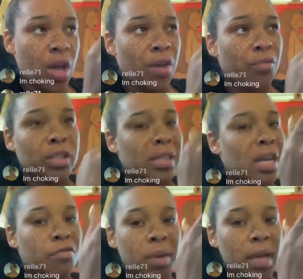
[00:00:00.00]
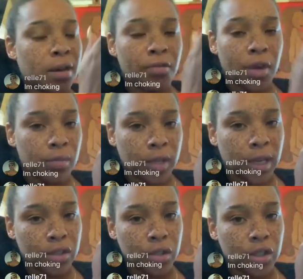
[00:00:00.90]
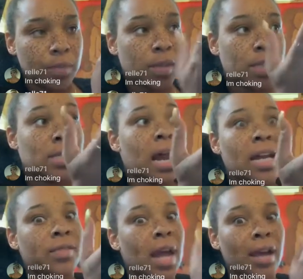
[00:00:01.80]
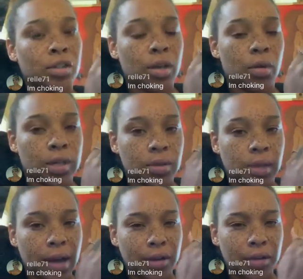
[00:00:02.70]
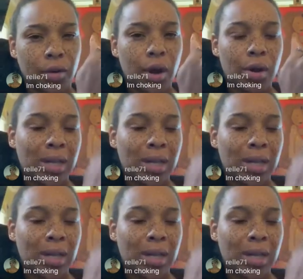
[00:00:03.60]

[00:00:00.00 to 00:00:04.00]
for the sake of being in a fucking relationship that's not even actually going to allow you to grow.